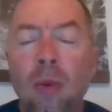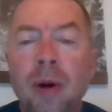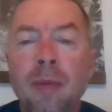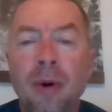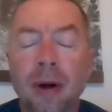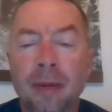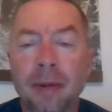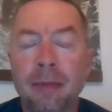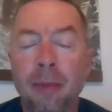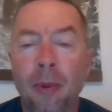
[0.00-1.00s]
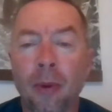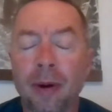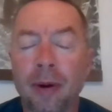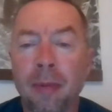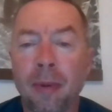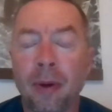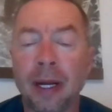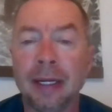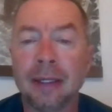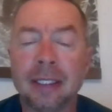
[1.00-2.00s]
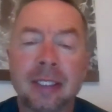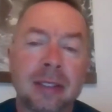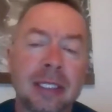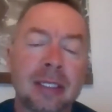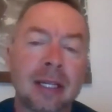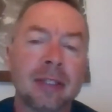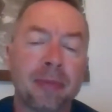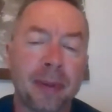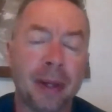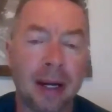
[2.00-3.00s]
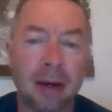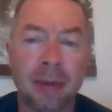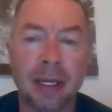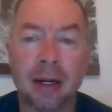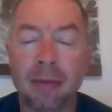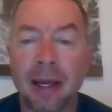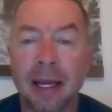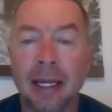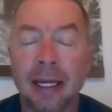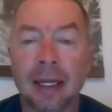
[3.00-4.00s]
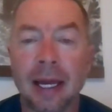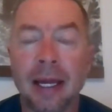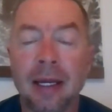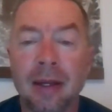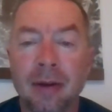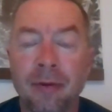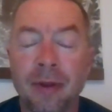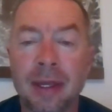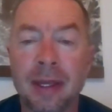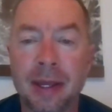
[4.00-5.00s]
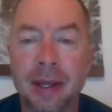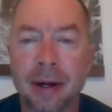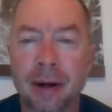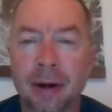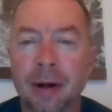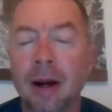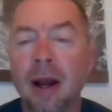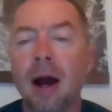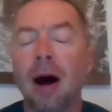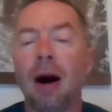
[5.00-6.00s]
One more important point, this does kind of become a end of year